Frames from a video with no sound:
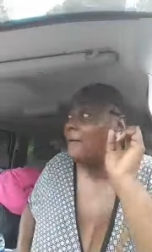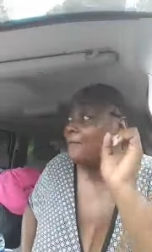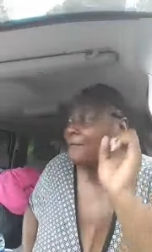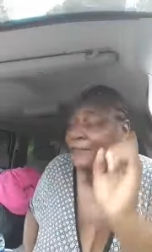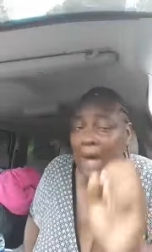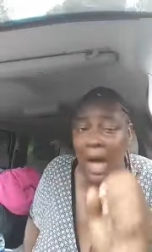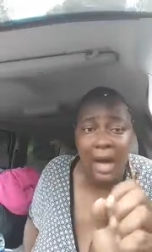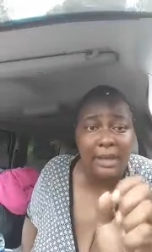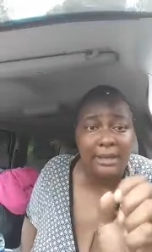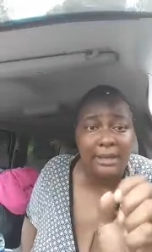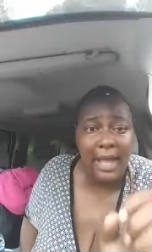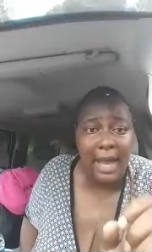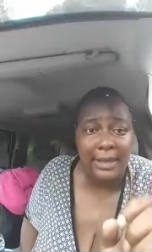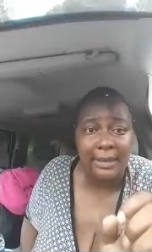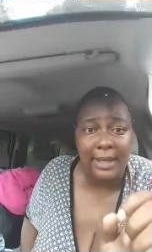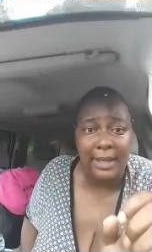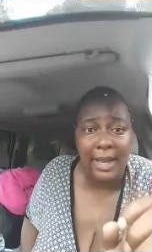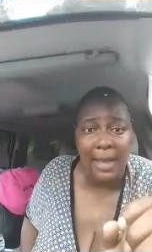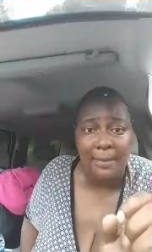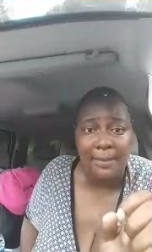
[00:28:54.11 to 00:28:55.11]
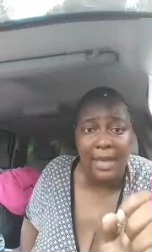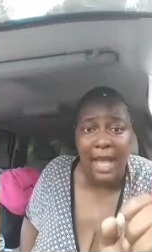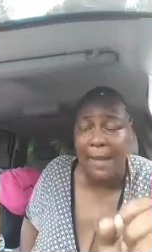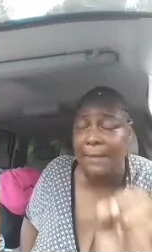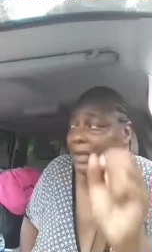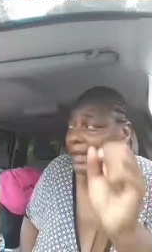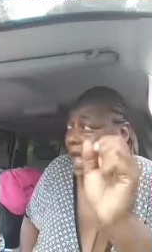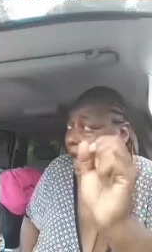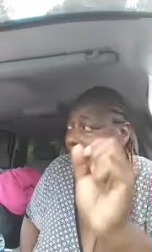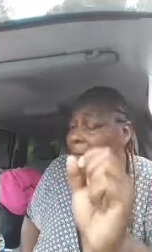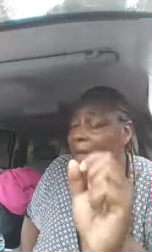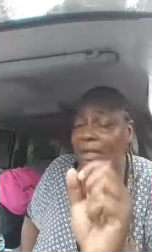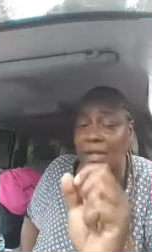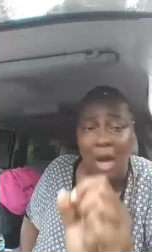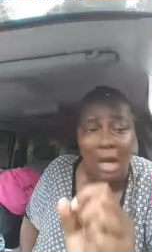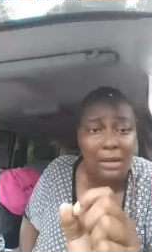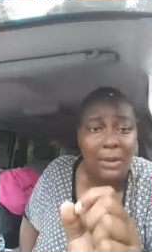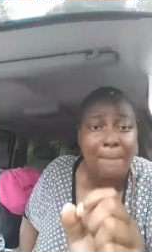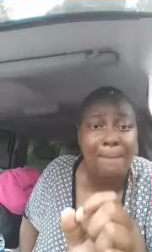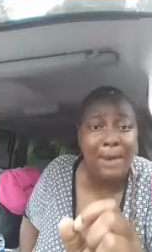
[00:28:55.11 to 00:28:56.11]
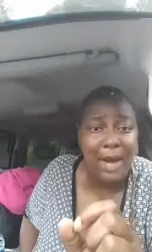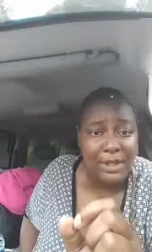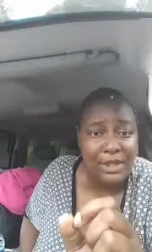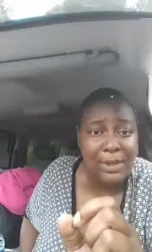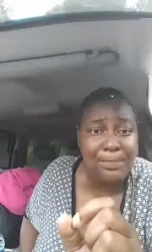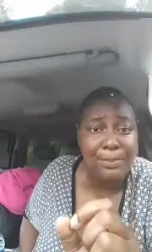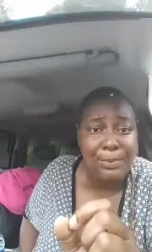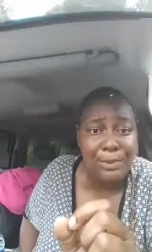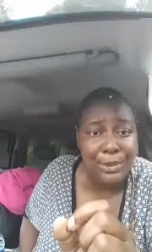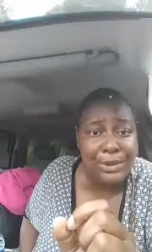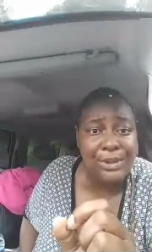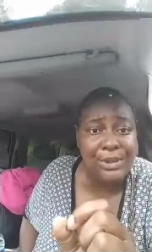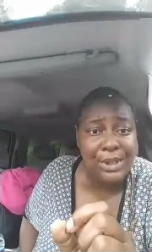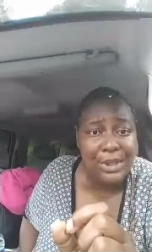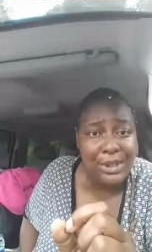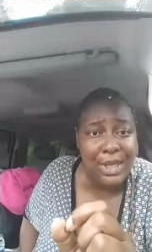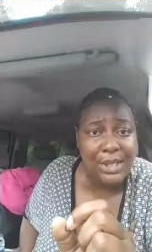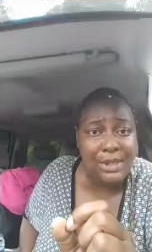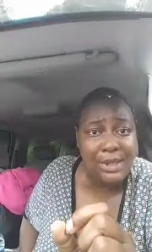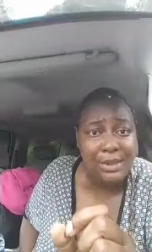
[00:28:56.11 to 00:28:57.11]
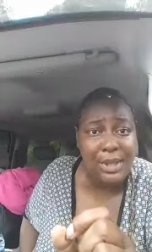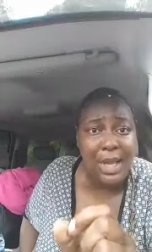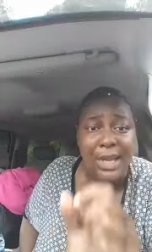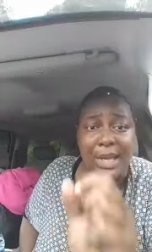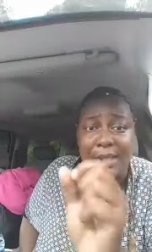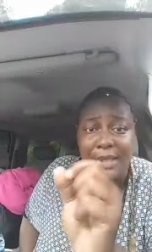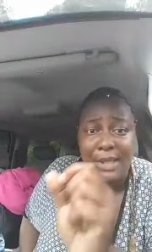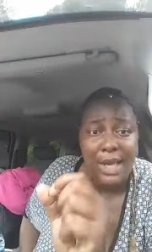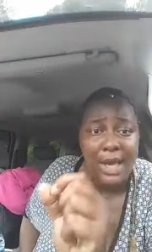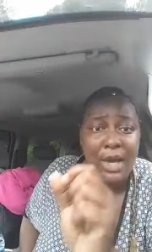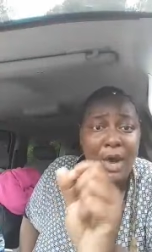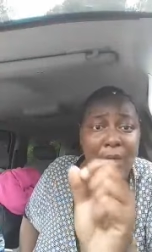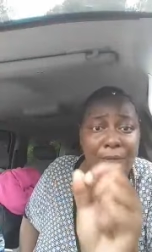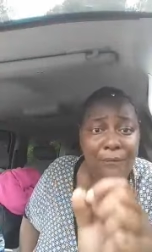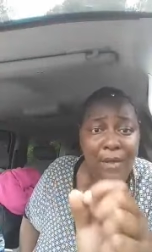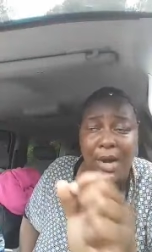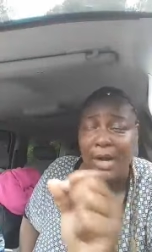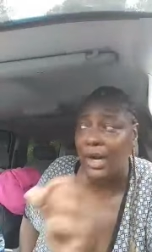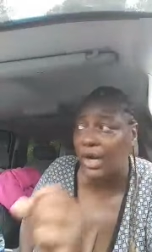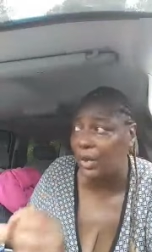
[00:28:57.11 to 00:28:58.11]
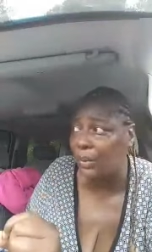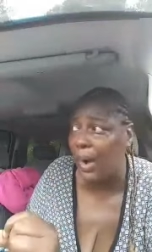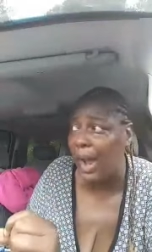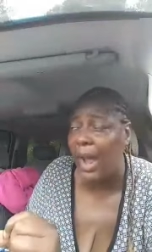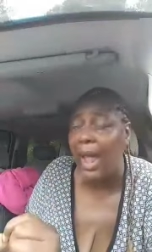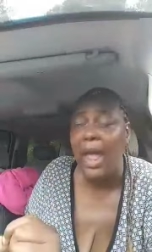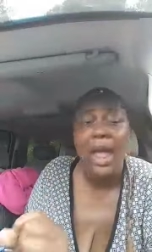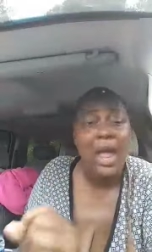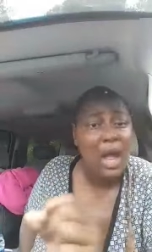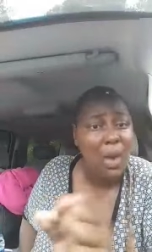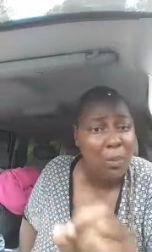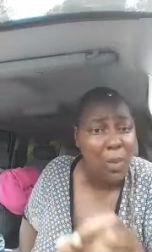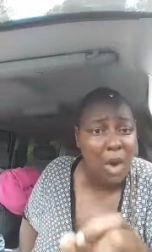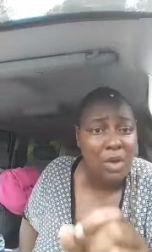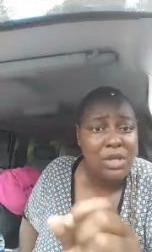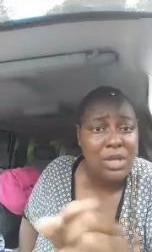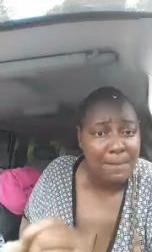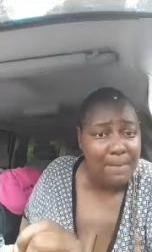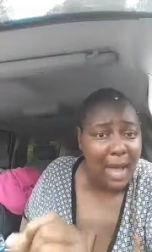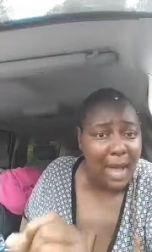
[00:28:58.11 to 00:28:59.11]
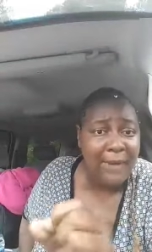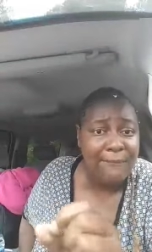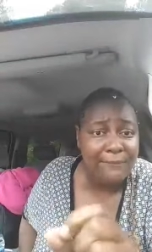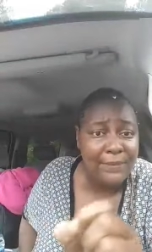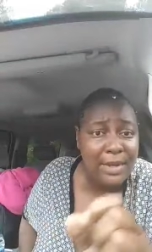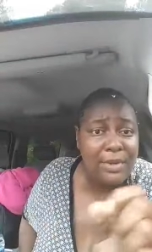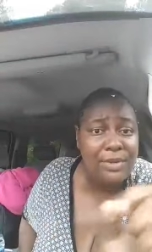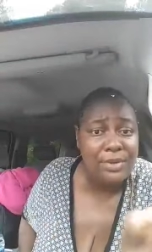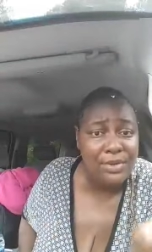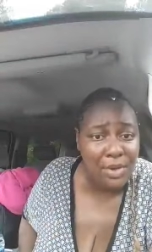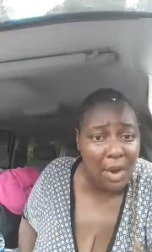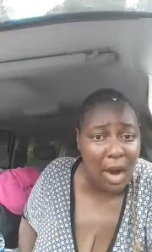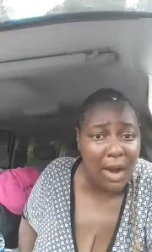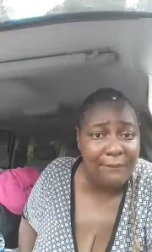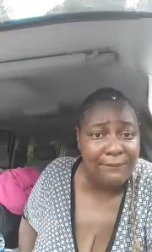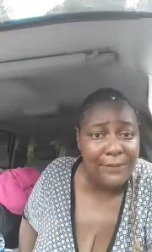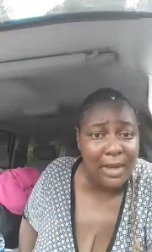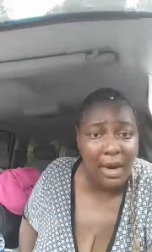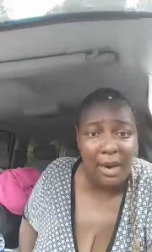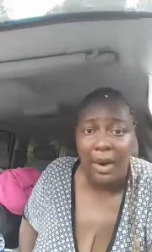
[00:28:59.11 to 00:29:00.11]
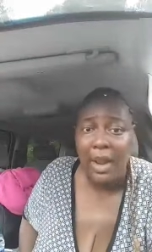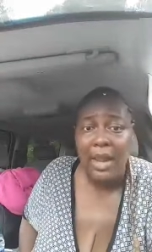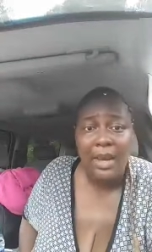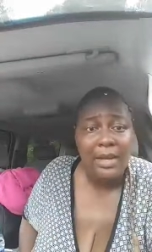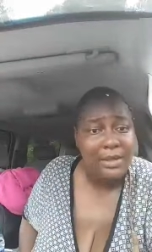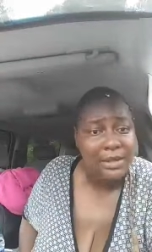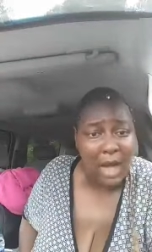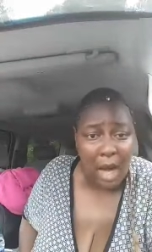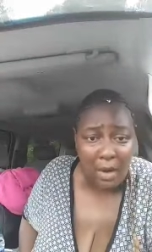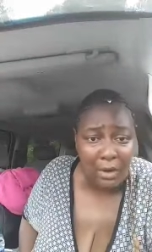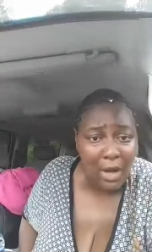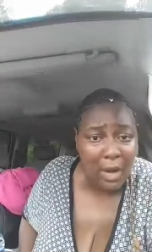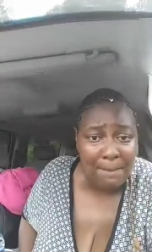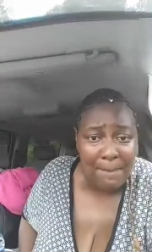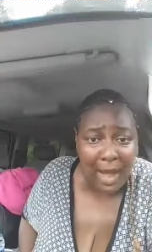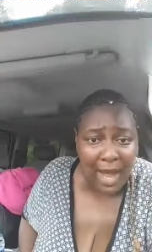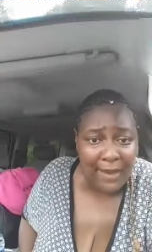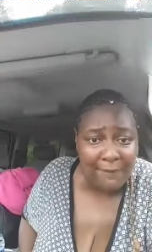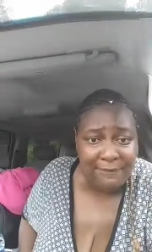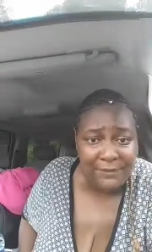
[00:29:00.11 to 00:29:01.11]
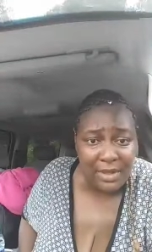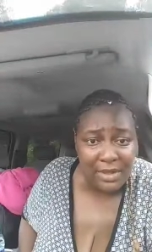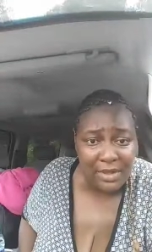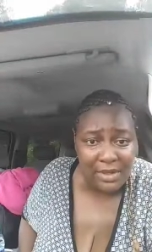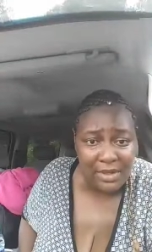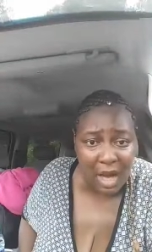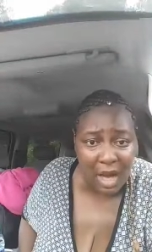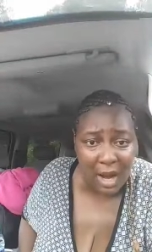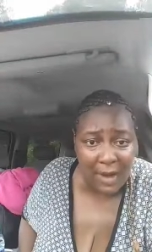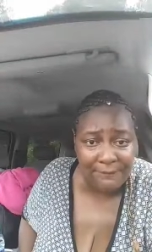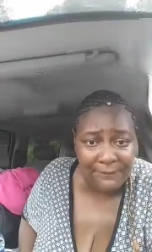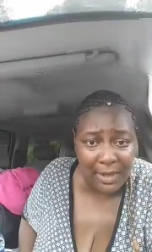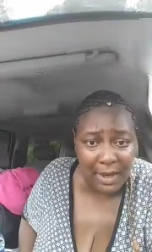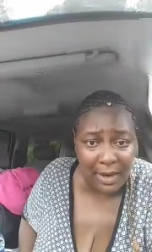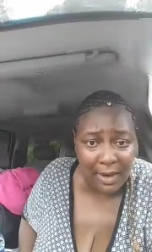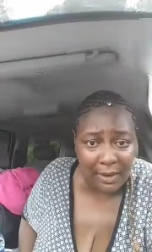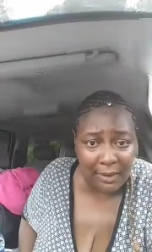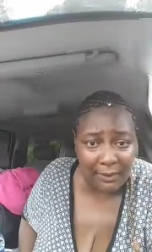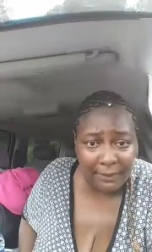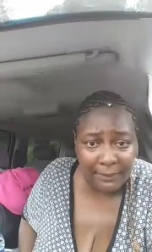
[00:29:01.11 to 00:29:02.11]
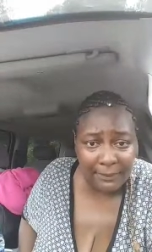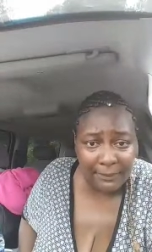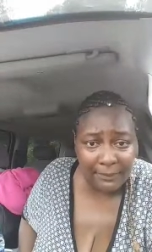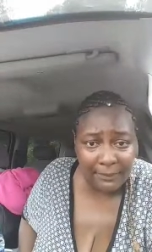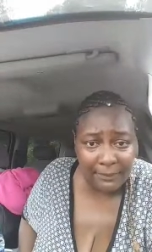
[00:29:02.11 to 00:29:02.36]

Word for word: Fuck that damn Cammy. Cammy talked a bunch of bullshit yesterday and then gonna fucking cry and want somebody feel sorry for her. Don't nobody feel sorry for her.